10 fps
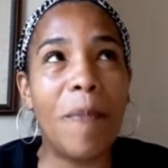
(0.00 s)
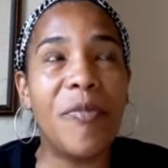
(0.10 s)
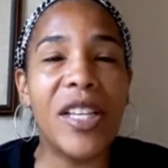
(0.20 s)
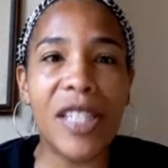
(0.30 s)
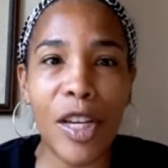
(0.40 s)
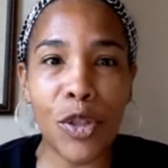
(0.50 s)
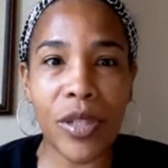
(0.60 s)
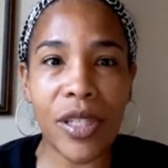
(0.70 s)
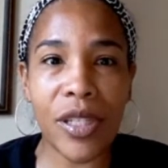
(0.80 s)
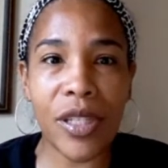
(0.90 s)
it's
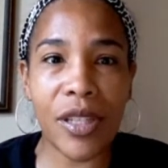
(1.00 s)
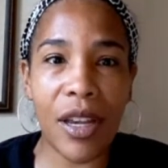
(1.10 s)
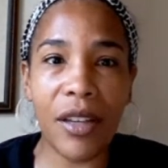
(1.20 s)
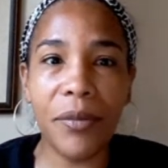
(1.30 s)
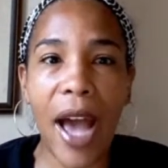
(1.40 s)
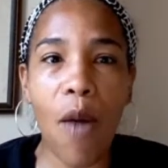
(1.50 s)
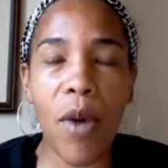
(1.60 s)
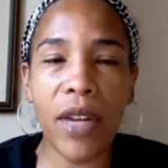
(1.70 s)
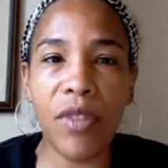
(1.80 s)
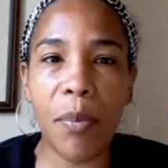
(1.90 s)
interesting how
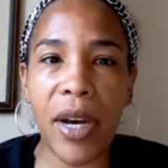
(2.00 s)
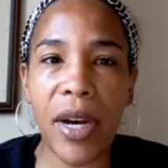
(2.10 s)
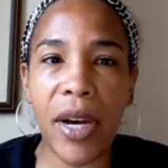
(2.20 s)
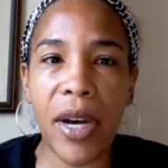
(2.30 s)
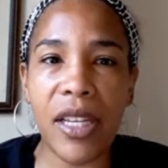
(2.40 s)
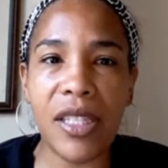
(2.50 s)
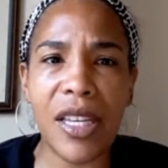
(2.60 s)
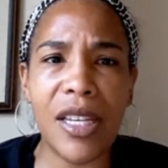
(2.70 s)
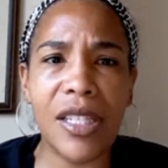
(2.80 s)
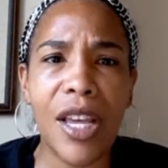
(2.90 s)
one of the buckets
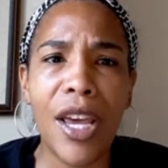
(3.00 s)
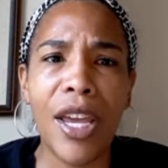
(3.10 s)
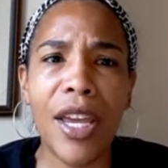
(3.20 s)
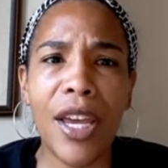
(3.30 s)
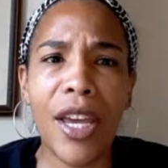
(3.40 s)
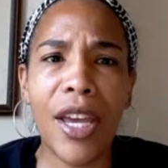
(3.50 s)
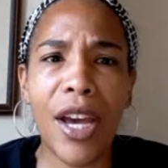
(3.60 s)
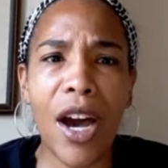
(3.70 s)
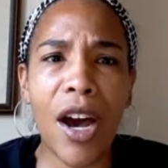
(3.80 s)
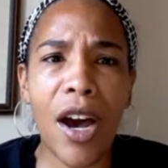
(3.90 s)
is
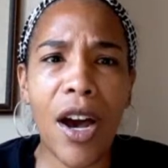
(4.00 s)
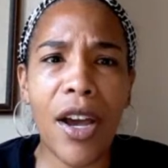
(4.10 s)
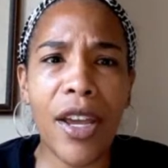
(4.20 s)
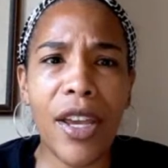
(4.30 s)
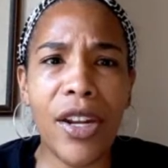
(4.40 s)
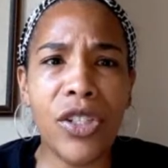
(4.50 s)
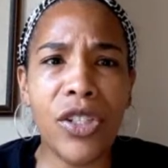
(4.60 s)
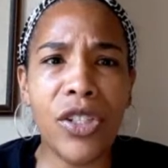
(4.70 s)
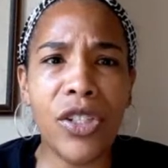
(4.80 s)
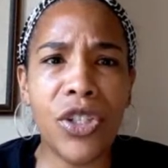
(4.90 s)

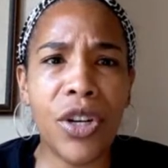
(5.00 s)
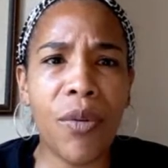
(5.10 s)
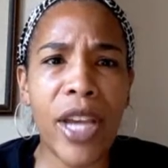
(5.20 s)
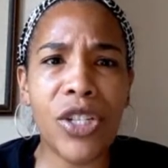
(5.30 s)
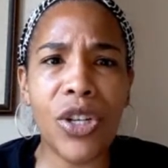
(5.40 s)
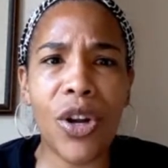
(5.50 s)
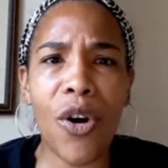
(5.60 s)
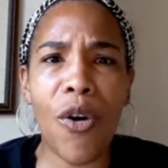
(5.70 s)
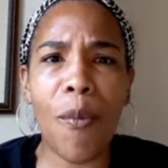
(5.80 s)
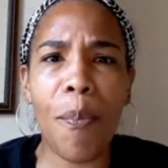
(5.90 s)

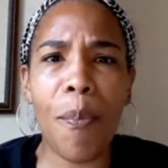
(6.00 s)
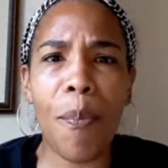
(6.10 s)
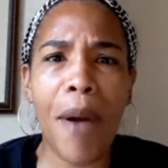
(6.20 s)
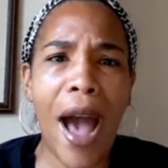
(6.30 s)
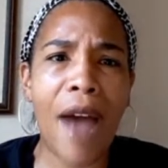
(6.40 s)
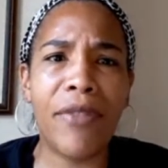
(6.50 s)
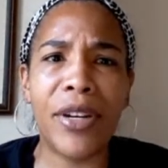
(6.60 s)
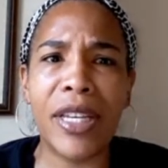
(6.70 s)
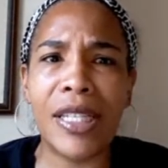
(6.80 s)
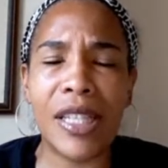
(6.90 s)
intergenerational
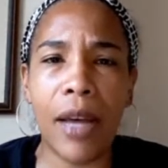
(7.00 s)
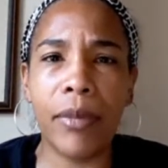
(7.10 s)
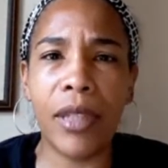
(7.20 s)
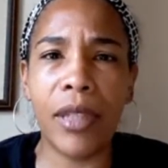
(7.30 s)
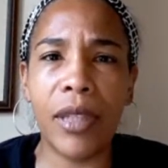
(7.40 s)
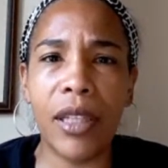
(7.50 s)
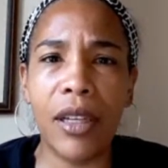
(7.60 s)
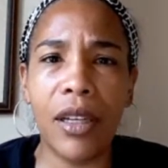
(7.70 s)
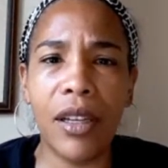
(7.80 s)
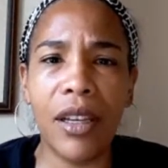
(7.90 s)
poverty something.
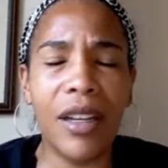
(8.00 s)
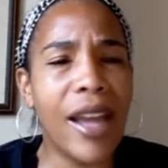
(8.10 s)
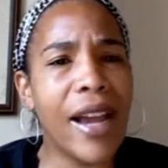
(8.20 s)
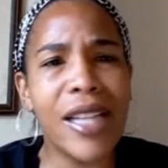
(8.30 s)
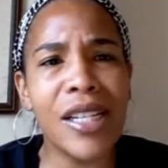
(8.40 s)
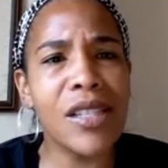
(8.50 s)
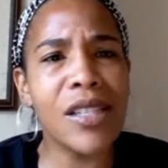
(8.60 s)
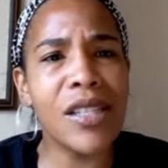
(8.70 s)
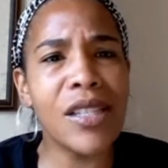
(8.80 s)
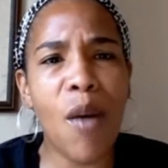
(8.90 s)
And like, I just
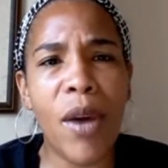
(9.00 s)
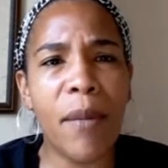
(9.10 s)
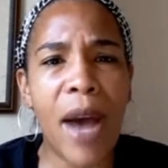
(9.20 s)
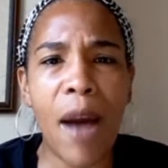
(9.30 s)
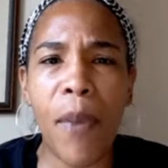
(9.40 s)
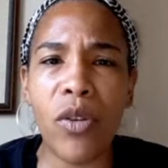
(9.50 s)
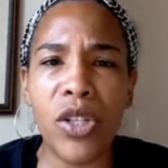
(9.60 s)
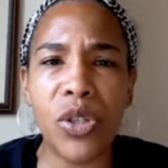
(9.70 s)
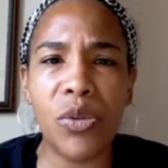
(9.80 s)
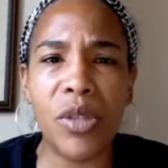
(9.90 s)
saw one of my
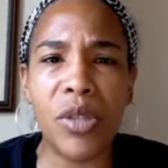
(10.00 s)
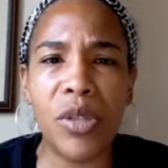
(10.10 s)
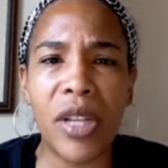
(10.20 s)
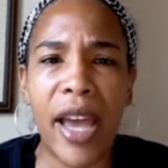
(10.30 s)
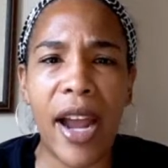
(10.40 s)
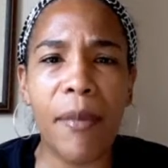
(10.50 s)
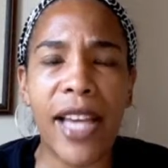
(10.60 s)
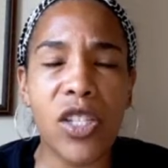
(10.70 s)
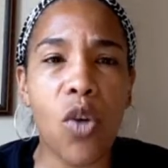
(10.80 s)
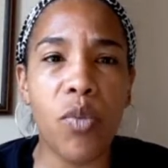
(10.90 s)
opponents using that. I'm like,
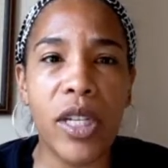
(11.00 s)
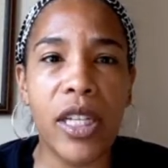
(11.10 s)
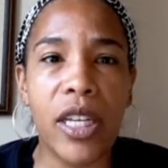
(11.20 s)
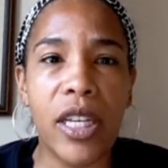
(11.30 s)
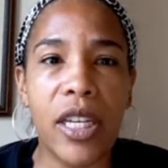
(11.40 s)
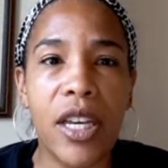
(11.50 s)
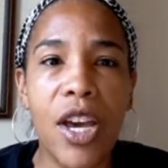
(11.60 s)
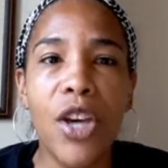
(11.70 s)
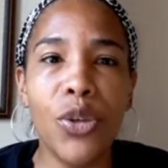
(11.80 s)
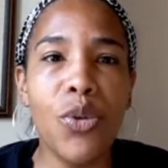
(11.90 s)
so really,
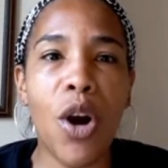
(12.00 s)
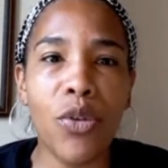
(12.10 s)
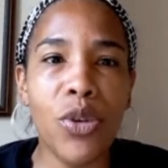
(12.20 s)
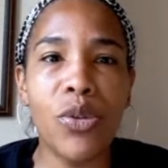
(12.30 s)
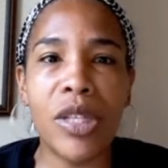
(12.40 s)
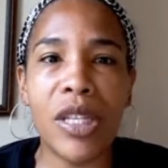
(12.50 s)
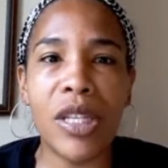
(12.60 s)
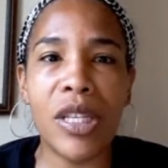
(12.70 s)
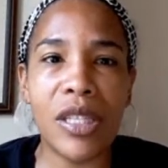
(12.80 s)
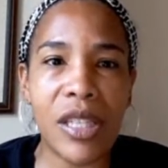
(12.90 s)
you gonna use
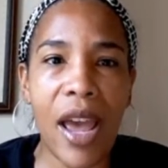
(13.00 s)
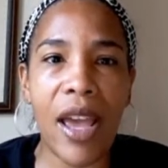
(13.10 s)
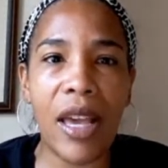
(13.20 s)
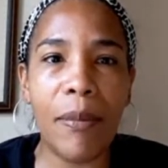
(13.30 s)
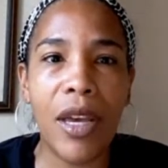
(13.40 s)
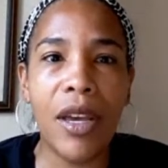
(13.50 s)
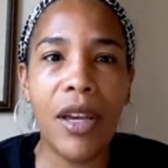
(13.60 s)
this same